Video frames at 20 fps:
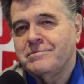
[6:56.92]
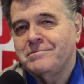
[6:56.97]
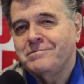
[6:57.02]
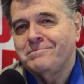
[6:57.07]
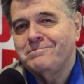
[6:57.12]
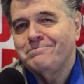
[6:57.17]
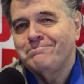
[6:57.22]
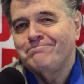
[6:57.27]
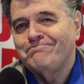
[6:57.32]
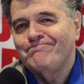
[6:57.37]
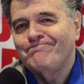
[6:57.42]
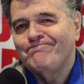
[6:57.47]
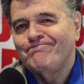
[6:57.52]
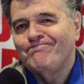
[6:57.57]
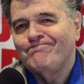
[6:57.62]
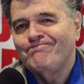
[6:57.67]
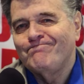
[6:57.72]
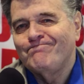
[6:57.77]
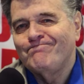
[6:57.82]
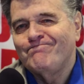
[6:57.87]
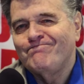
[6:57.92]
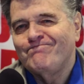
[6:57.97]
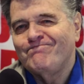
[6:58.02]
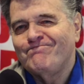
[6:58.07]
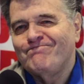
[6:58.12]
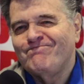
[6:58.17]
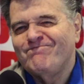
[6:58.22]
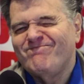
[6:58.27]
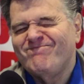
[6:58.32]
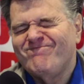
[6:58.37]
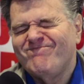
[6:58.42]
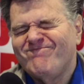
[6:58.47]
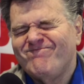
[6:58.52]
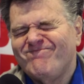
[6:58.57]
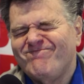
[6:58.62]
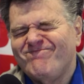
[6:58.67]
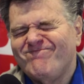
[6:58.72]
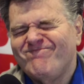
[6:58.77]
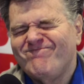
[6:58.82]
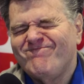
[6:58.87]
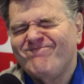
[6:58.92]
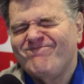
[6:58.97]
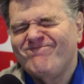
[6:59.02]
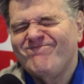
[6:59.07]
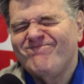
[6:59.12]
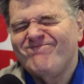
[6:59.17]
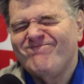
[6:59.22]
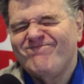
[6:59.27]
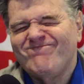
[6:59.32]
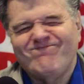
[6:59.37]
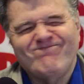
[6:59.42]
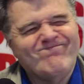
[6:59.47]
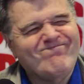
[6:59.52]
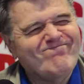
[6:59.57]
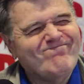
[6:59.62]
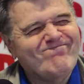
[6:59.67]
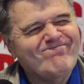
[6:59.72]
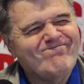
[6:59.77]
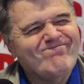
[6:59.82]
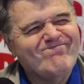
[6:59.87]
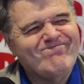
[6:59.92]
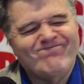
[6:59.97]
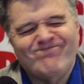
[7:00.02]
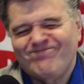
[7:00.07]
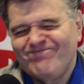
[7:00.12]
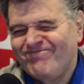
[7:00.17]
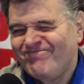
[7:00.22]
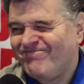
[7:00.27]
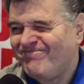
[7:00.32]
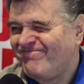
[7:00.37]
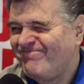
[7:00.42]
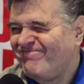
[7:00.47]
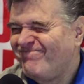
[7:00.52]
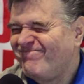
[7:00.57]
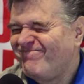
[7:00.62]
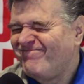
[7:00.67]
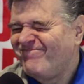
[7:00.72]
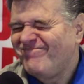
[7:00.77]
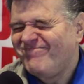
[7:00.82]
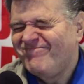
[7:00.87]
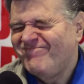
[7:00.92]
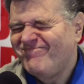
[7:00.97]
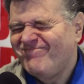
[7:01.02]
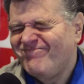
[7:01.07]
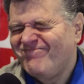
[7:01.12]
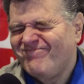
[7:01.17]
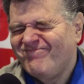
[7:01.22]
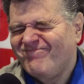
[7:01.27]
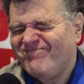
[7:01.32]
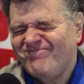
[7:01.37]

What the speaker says: (silence)